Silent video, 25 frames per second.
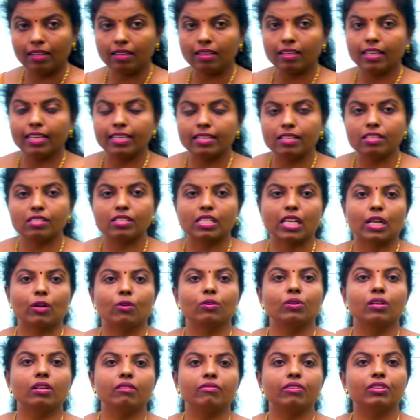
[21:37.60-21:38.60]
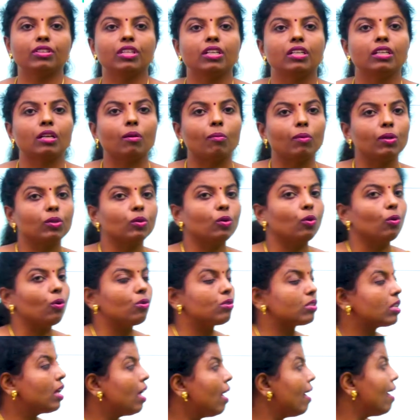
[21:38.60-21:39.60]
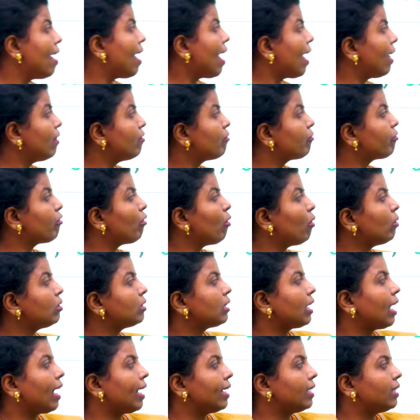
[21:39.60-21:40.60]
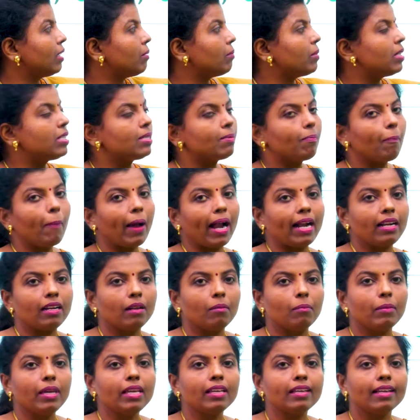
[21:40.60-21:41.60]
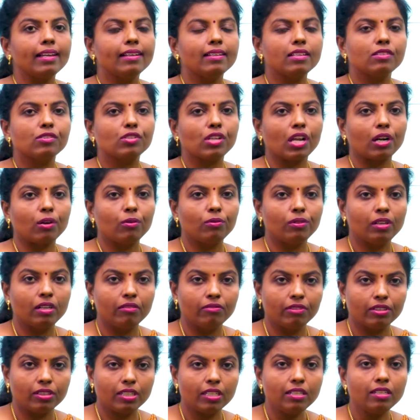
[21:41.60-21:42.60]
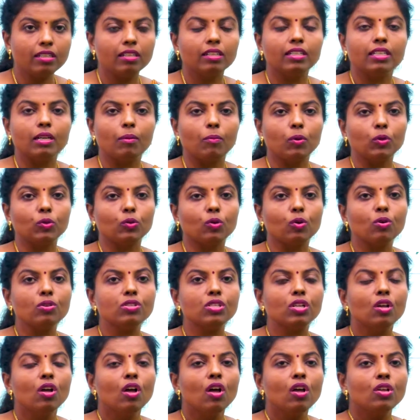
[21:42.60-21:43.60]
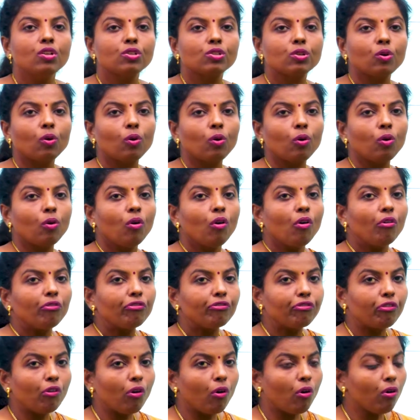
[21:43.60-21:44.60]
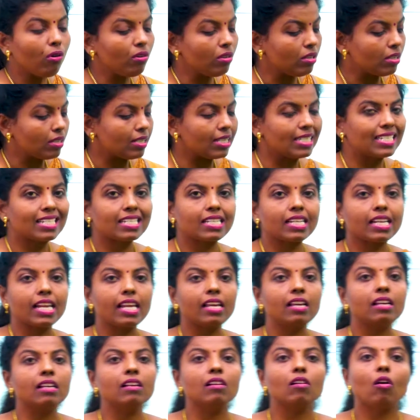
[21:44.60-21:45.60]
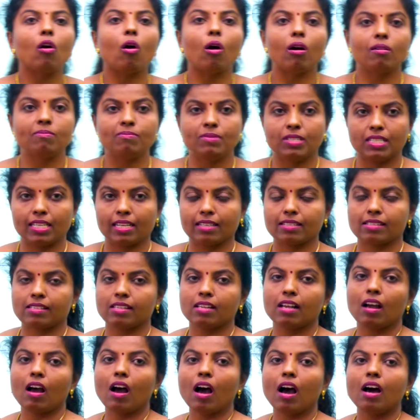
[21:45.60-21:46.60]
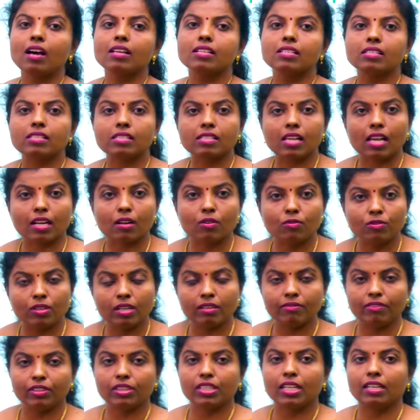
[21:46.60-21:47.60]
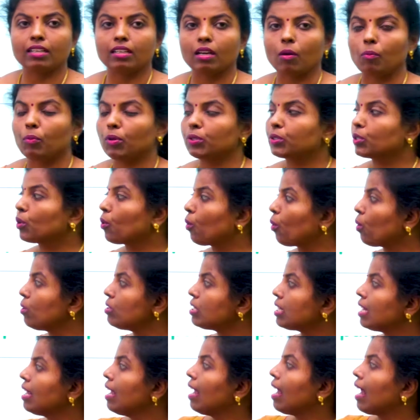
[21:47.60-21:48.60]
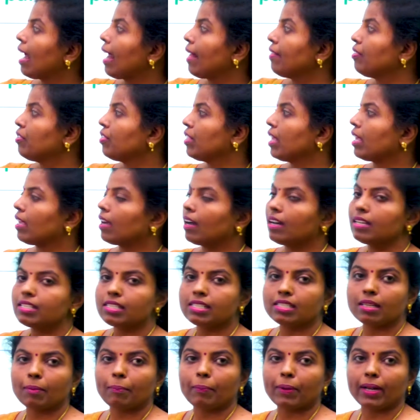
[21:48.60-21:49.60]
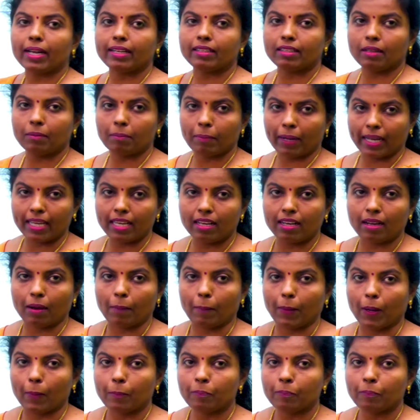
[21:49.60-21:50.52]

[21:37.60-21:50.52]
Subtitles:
it is surrounded within double quotes. And fourth item is pandemic. It is surrounded within double quotes. So 4 string objects are surrounded within double quotes and they are separated by comma.